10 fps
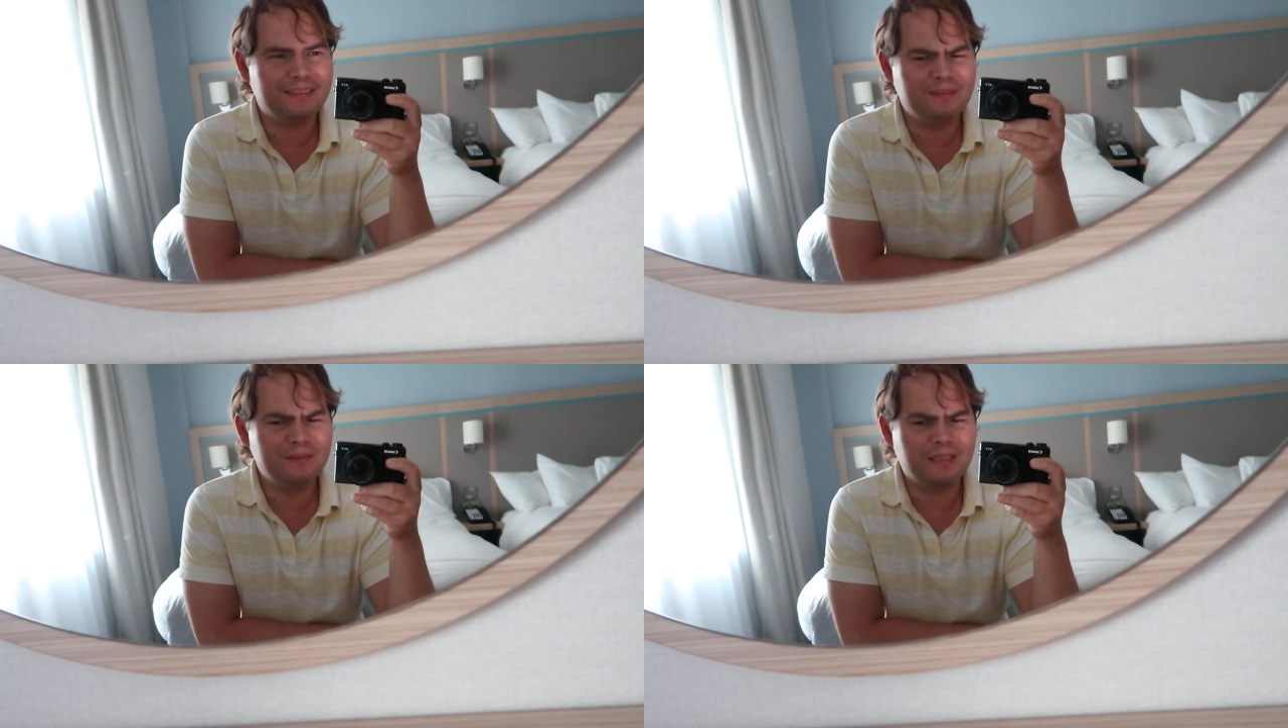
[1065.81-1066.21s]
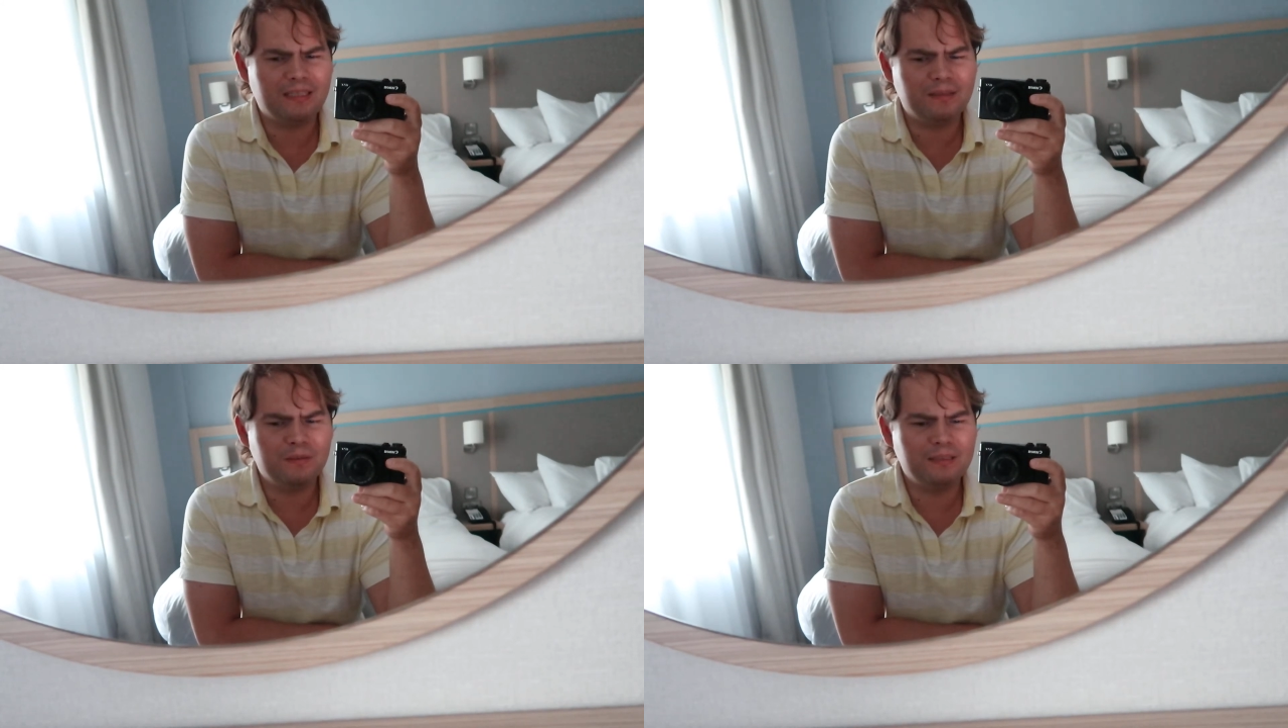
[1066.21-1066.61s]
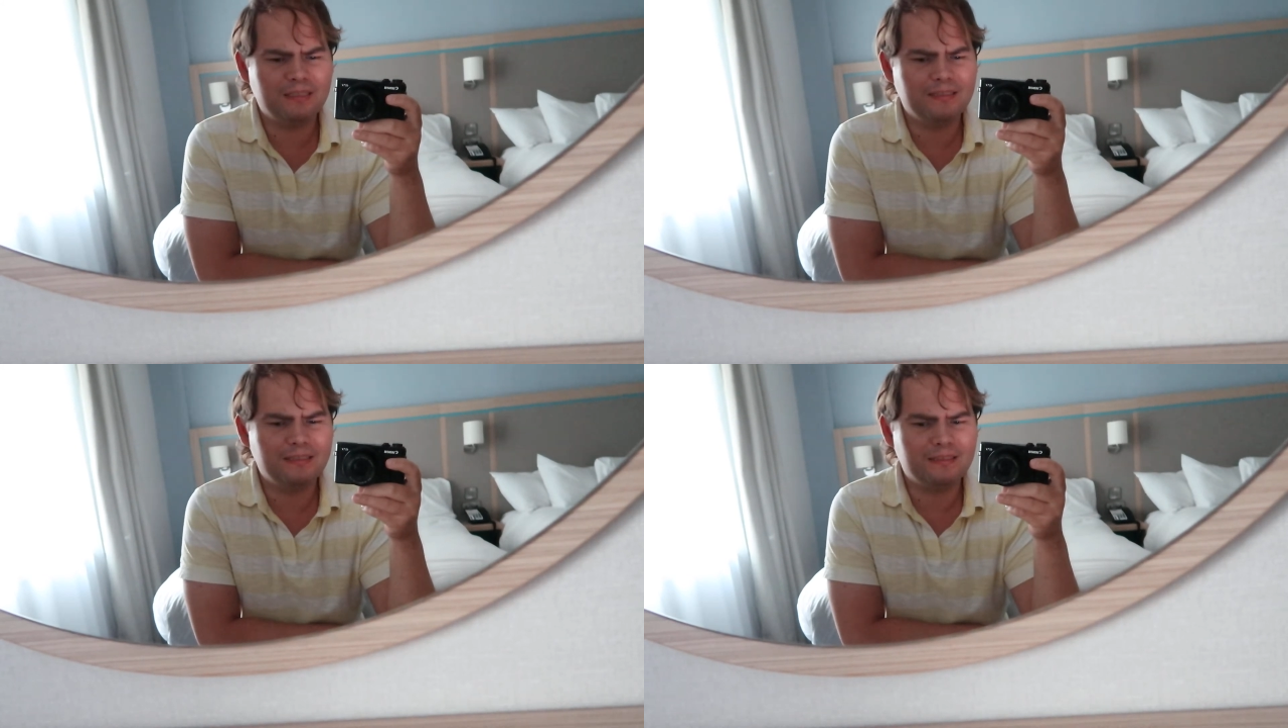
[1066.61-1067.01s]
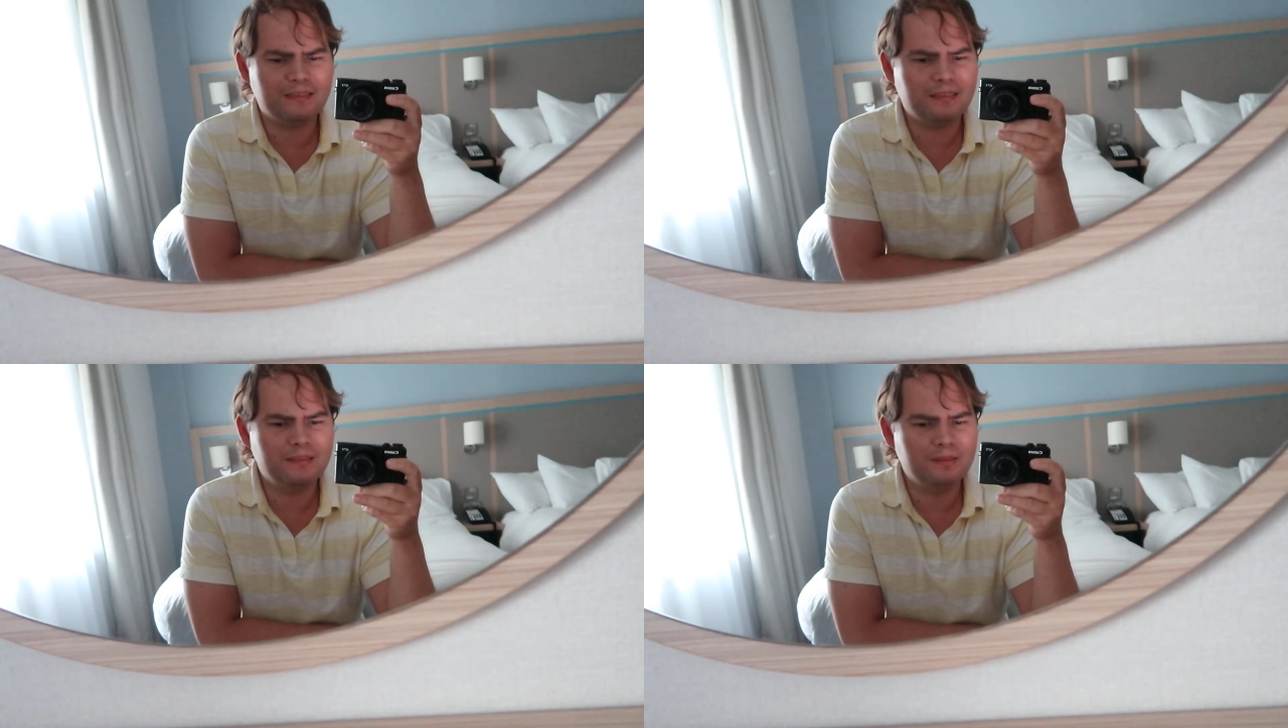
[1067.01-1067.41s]
and you know i looked at
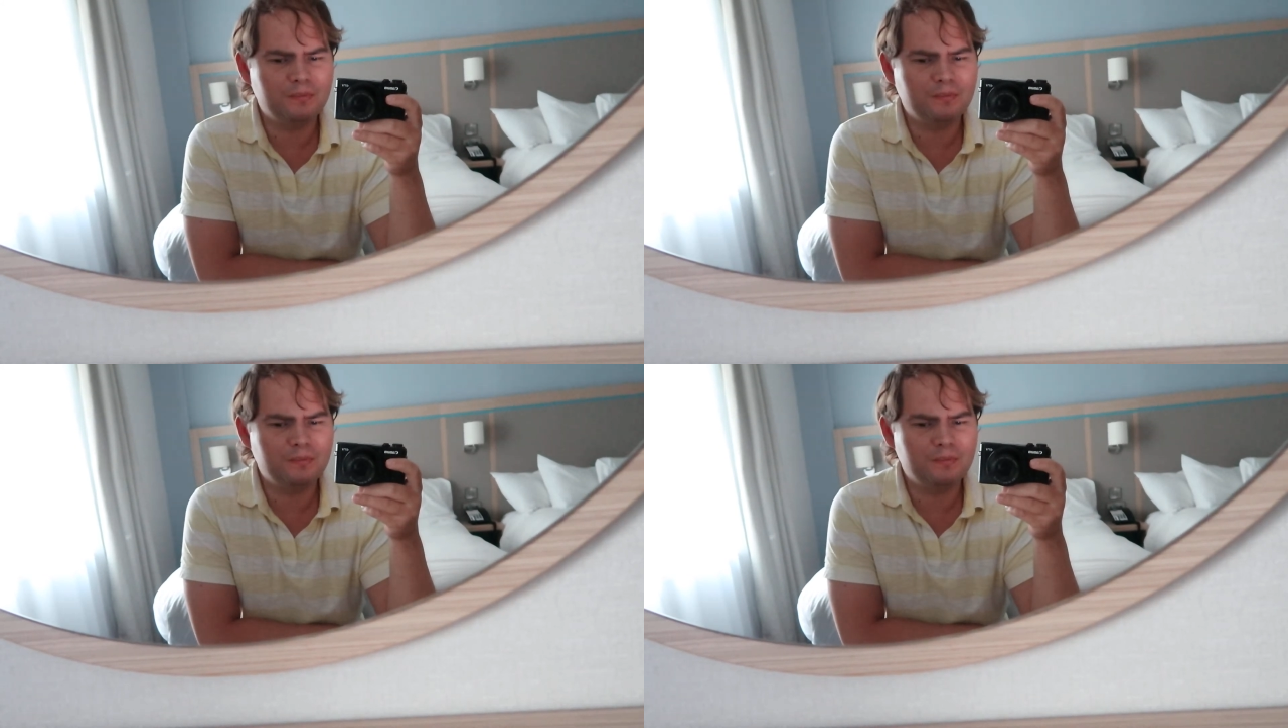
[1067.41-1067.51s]
the other